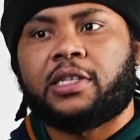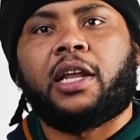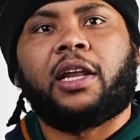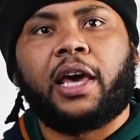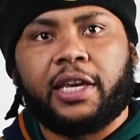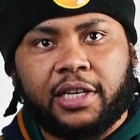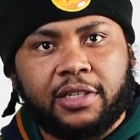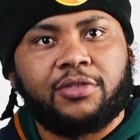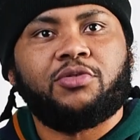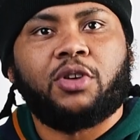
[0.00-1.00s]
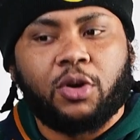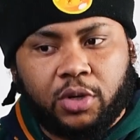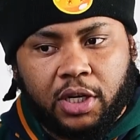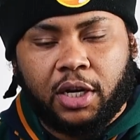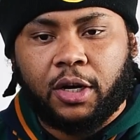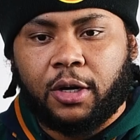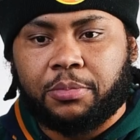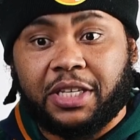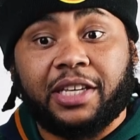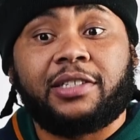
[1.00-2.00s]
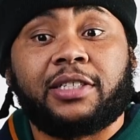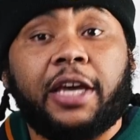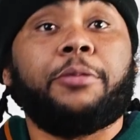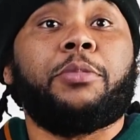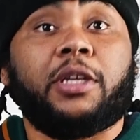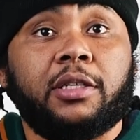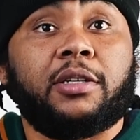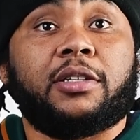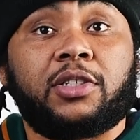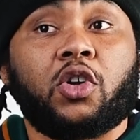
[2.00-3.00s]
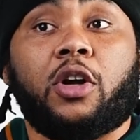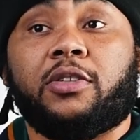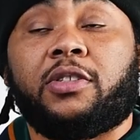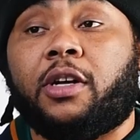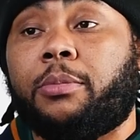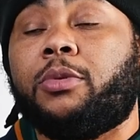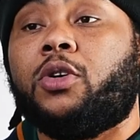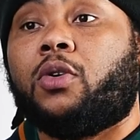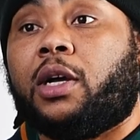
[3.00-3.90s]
I like, you know, the excitement of starting something new.